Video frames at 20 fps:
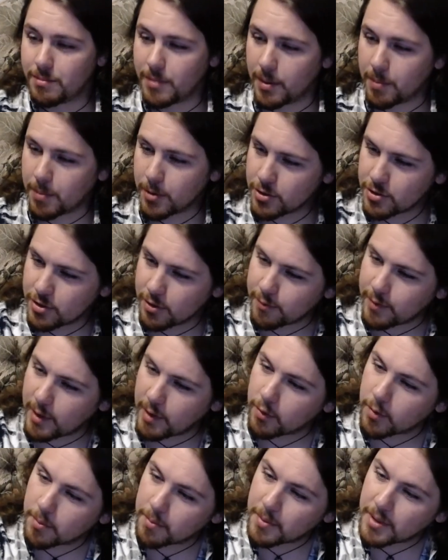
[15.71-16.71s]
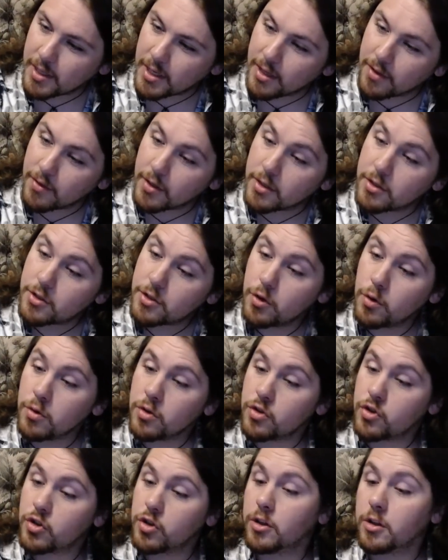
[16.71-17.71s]
My personal favorite being that
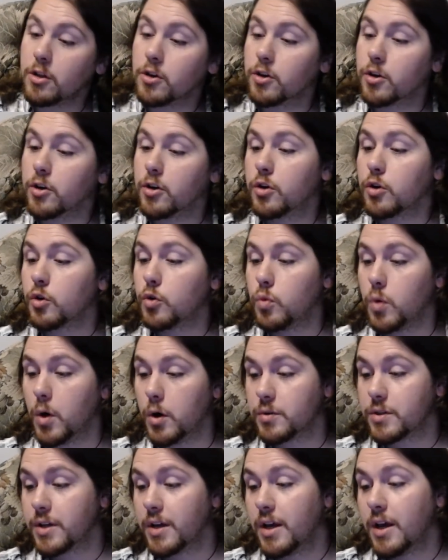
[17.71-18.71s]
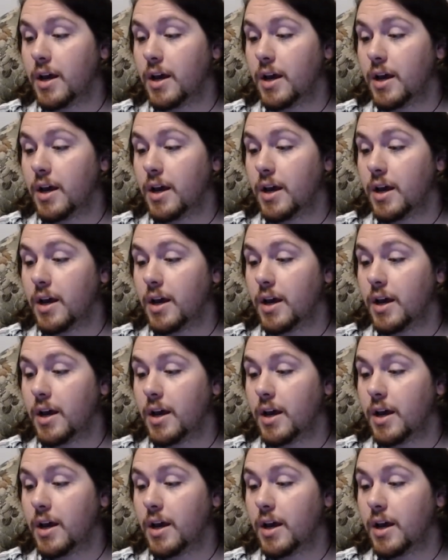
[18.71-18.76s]
students should learn, quote,